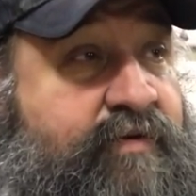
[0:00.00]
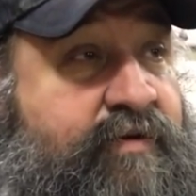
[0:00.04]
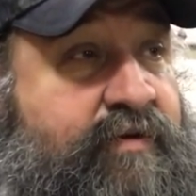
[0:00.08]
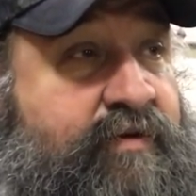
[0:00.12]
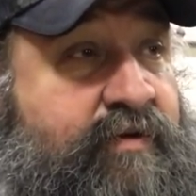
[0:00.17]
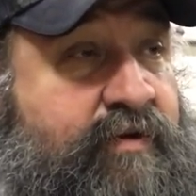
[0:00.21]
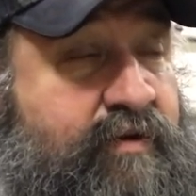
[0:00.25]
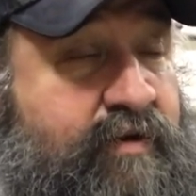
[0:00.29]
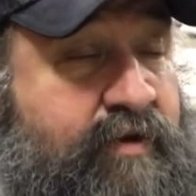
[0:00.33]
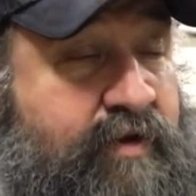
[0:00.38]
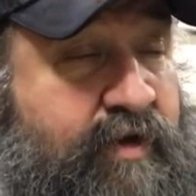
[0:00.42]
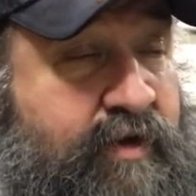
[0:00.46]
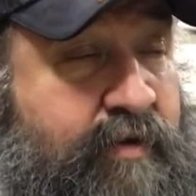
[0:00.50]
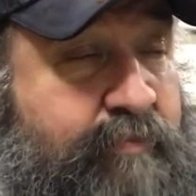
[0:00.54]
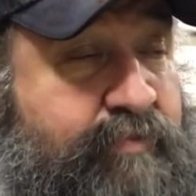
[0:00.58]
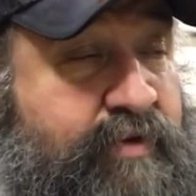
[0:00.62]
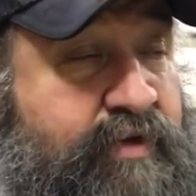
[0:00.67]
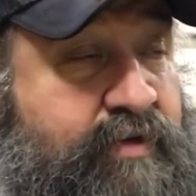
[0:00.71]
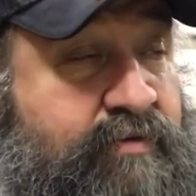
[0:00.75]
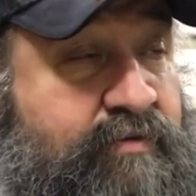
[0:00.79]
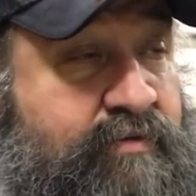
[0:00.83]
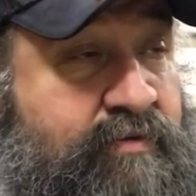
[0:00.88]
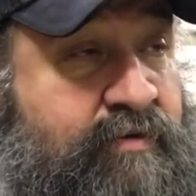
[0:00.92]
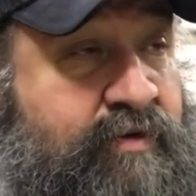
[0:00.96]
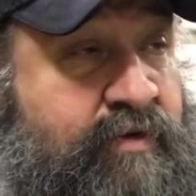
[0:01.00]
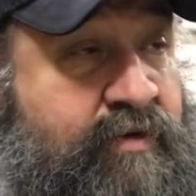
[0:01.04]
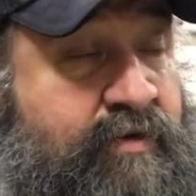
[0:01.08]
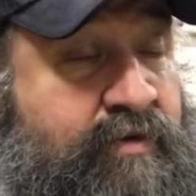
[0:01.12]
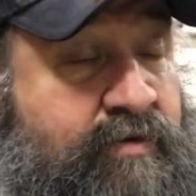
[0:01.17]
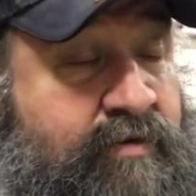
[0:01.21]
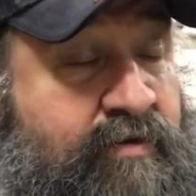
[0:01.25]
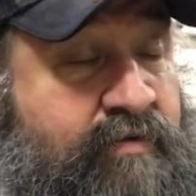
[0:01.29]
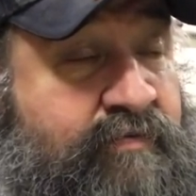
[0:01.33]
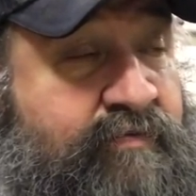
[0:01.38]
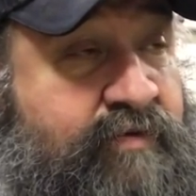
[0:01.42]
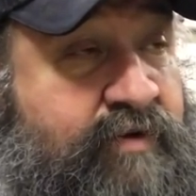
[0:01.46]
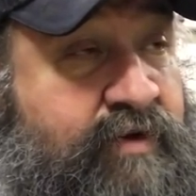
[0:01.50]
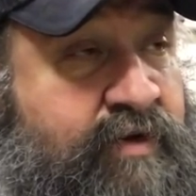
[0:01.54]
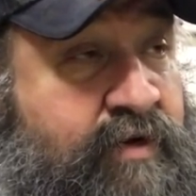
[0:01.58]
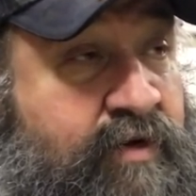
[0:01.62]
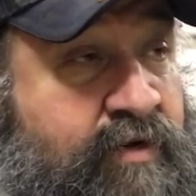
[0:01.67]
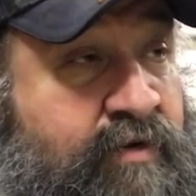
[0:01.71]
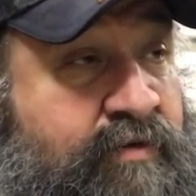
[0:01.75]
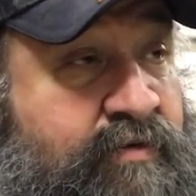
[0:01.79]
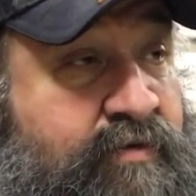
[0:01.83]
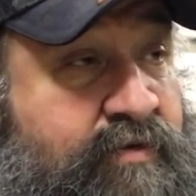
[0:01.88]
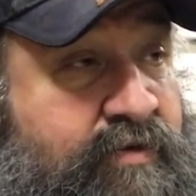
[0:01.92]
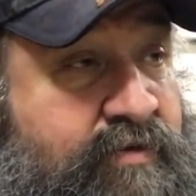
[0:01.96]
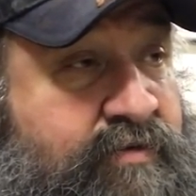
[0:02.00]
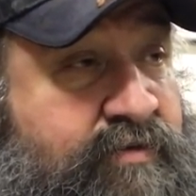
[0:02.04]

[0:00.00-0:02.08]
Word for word: I, I got a big learning curve there.